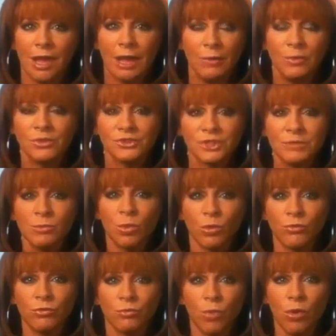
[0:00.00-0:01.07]
I want to see
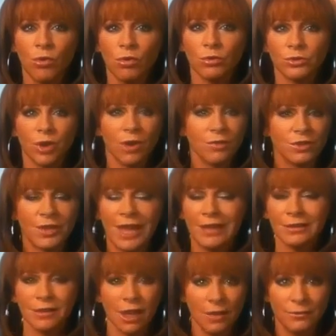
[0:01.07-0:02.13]
more of the world. Narva and
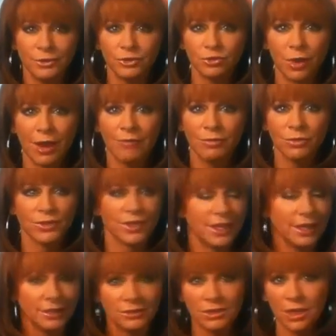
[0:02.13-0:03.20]
I love to travel. The
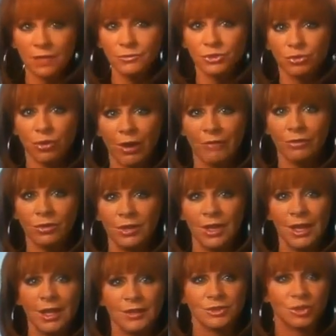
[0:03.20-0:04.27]
kids love to travel.
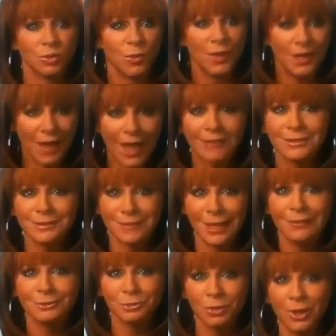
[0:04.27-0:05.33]
So we like to
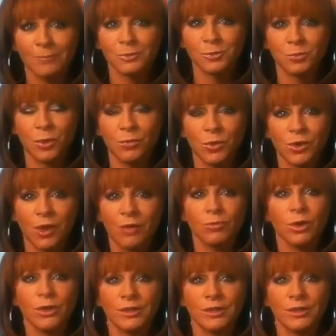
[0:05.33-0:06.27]
take trips when we're not